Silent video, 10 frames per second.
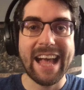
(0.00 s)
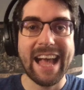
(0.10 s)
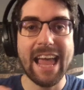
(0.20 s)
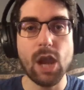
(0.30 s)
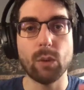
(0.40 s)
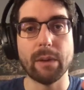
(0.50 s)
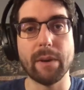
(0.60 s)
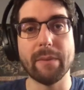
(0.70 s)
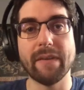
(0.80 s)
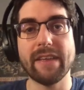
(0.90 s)
Hello
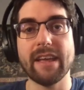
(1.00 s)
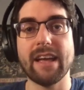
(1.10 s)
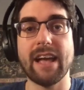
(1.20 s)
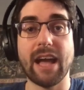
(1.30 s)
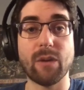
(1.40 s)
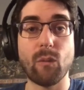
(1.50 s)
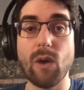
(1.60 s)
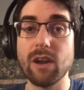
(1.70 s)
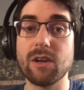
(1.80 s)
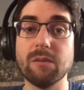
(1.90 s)
everybody and
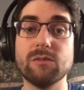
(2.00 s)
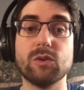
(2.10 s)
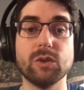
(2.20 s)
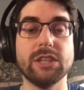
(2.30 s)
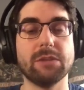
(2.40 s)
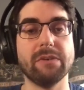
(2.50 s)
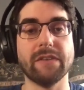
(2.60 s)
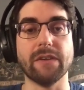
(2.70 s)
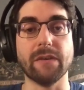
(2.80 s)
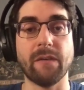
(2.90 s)
welcome to this
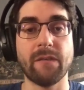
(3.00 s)
video.